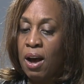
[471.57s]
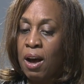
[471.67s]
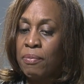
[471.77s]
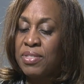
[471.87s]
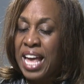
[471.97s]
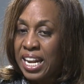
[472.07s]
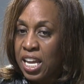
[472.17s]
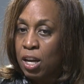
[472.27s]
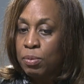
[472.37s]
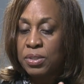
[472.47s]
um, that
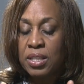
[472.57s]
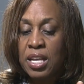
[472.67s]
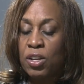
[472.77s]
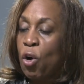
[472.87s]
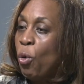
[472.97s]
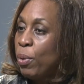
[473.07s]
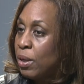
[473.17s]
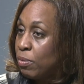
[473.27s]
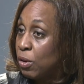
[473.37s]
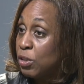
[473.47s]
helps to then open
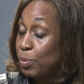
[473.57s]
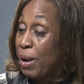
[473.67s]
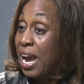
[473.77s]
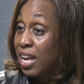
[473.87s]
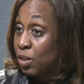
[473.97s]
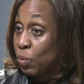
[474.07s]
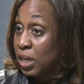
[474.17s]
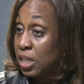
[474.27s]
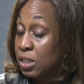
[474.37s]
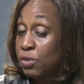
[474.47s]
up those
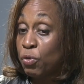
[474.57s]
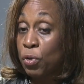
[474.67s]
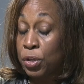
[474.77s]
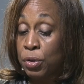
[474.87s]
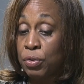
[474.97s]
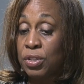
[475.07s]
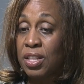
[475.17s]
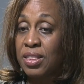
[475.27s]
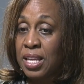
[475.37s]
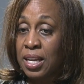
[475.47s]
pathways for you to
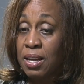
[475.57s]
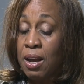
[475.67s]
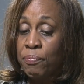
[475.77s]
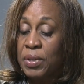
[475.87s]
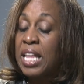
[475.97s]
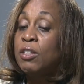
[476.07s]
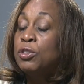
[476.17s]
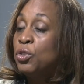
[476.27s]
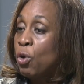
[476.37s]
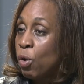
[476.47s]
think and
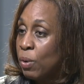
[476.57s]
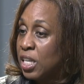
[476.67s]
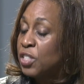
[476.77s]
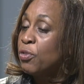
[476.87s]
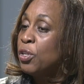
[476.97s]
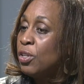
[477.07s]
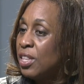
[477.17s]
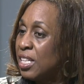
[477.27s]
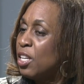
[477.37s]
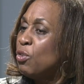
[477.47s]
those doorways for you to
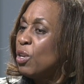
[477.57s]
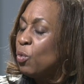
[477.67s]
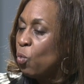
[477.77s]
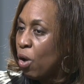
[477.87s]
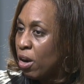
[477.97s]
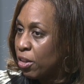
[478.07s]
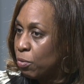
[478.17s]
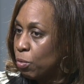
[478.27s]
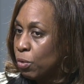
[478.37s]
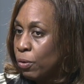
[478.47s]
think that you can walk
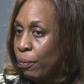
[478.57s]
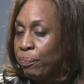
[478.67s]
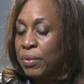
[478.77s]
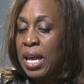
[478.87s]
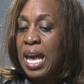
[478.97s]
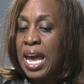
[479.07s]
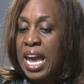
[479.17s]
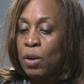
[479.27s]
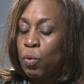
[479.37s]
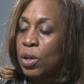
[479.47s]
through.
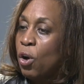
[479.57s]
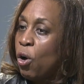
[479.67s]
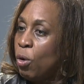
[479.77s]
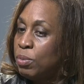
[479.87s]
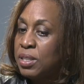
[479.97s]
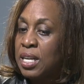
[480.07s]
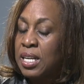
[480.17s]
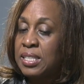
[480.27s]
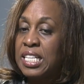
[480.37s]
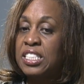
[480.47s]
And what hope
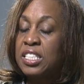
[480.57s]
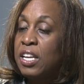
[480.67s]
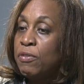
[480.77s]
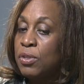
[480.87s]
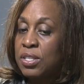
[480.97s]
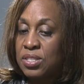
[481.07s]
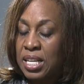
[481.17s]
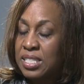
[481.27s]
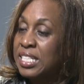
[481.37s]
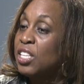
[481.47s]
does is give you the
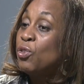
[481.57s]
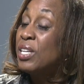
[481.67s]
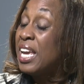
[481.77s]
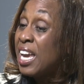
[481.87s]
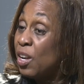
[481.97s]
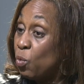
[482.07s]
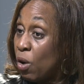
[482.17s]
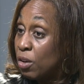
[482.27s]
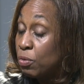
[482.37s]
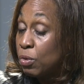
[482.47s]
sense that you can
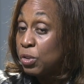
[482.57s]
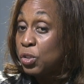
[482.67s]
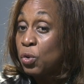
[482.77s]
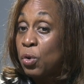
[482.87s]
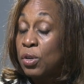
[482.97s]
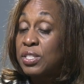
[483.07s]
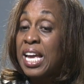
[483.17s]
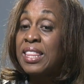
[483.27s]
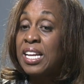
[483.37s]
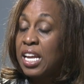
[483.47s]
walk through those doors
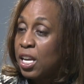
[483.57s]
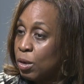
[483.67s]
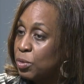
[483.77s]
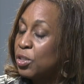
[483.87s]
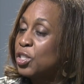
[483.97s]
and then helps you to